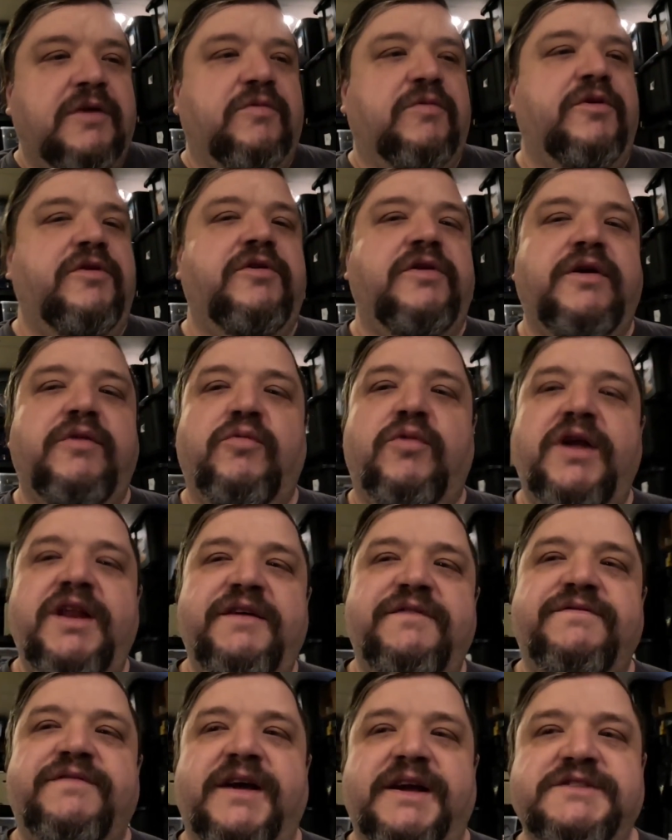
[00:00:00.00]
wondering, what
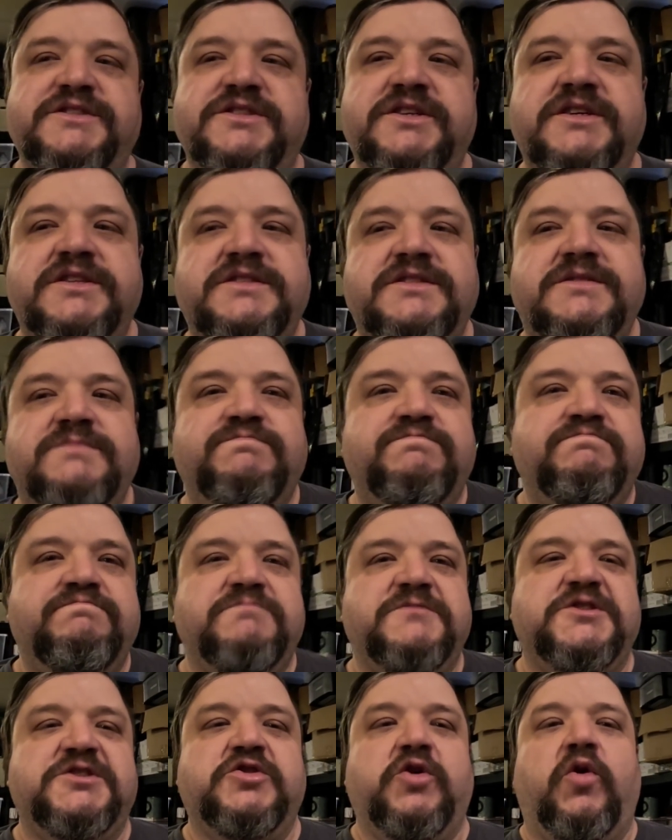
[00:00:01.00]
if I just
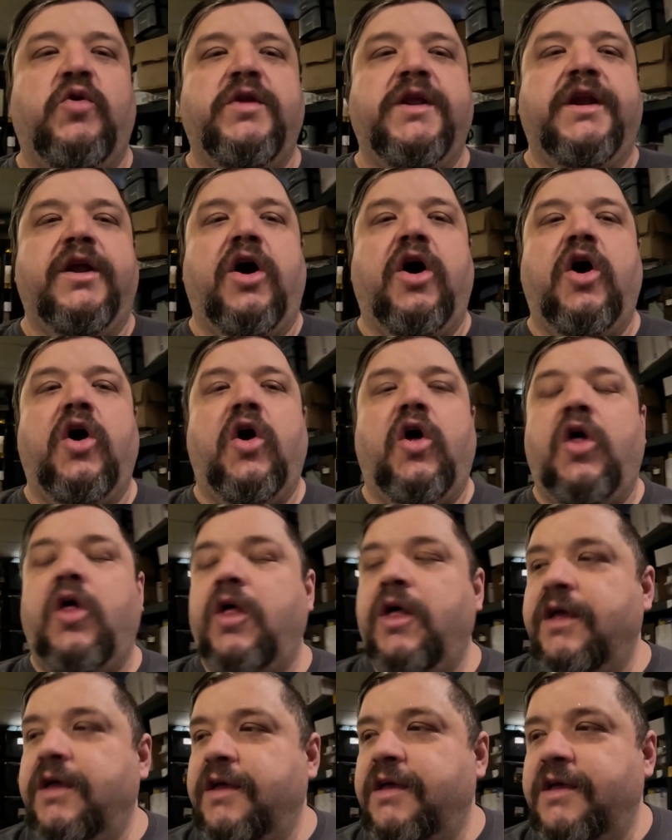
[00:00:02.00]
sold it
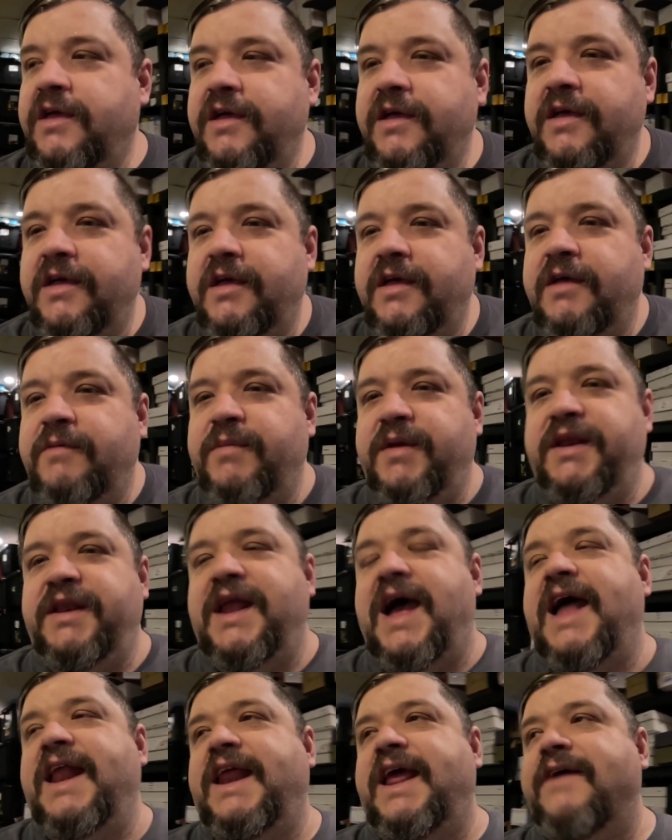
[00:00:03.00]
all? I mean,
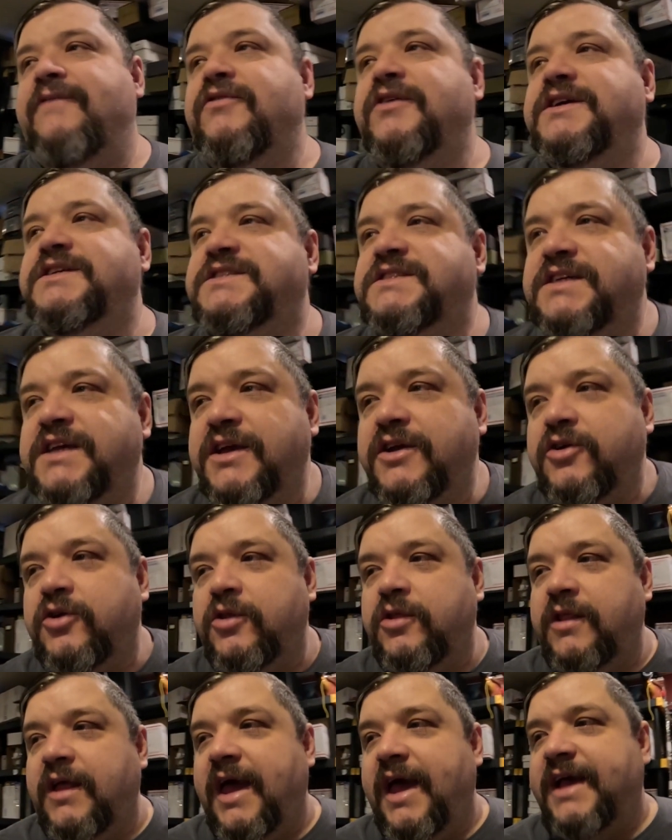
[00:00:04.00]
not every
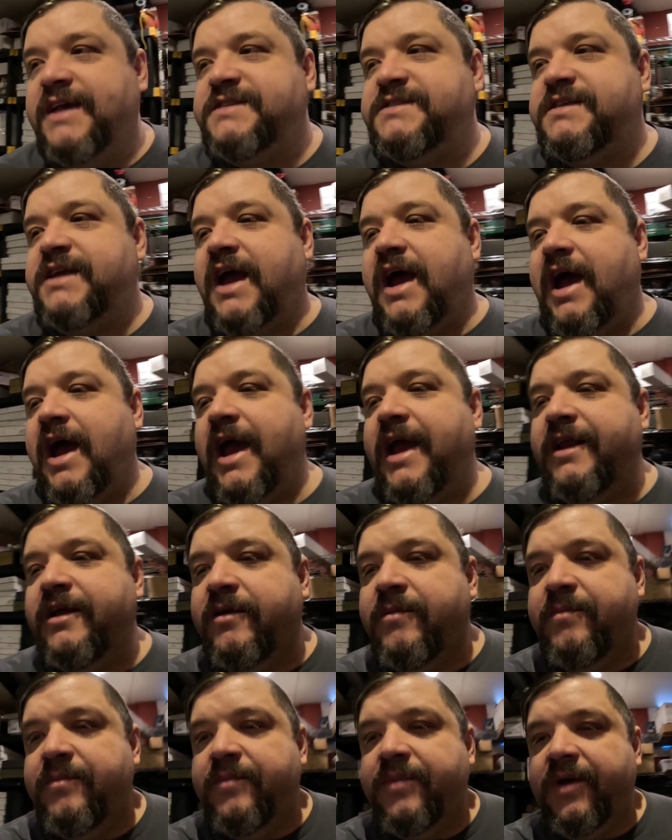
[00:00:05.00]
single last
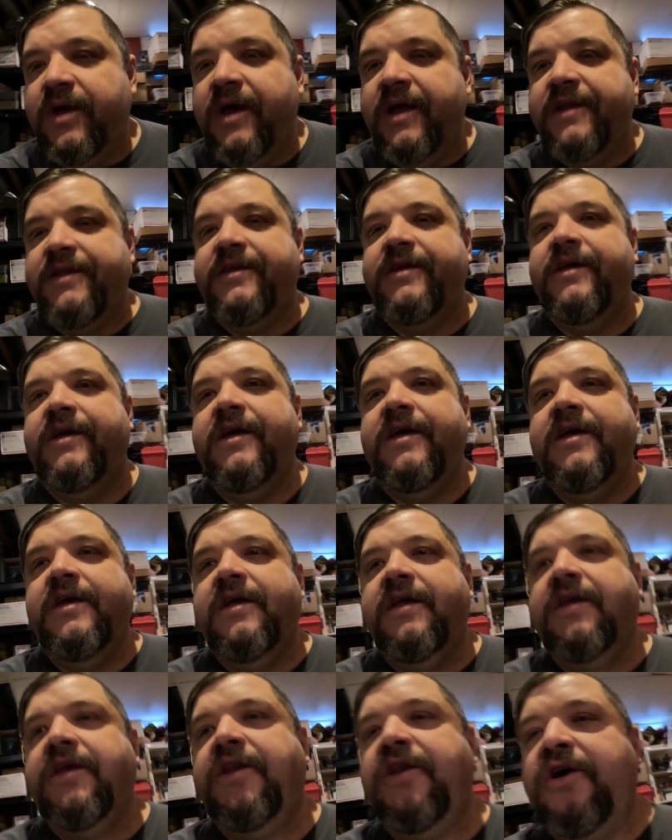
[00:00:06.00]
item, but
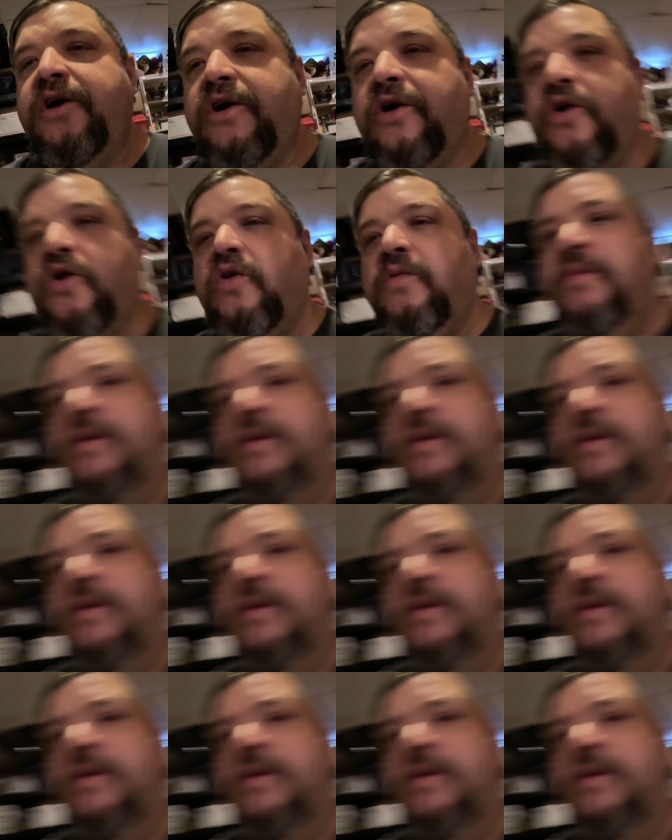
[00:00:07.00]
you know,